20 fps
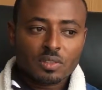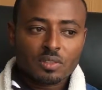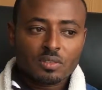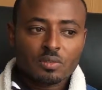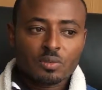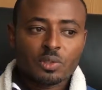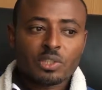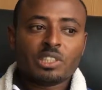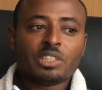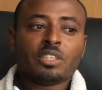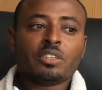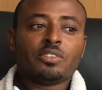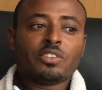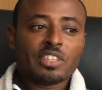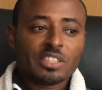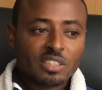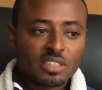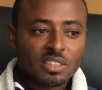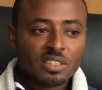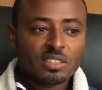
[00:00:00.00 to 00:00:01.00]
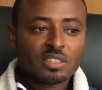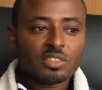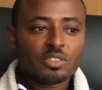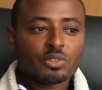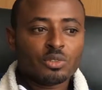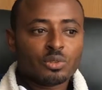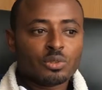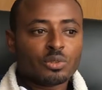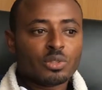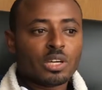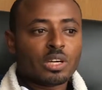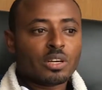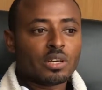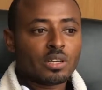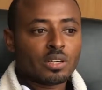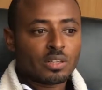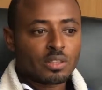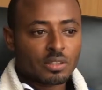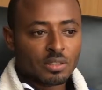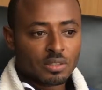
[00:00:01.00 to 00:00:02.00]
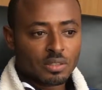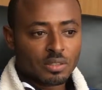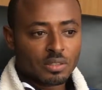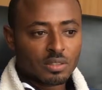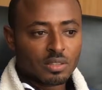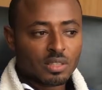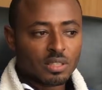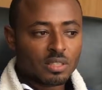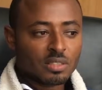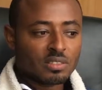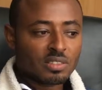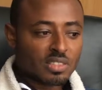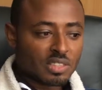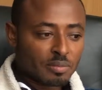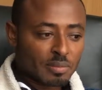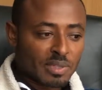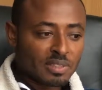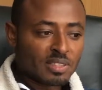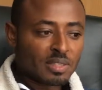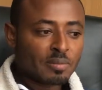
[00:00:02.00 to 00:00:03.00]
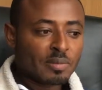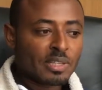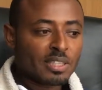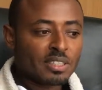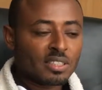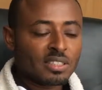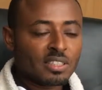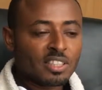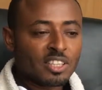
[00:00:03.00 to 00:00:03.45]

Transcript: We integrated it into our city master plan.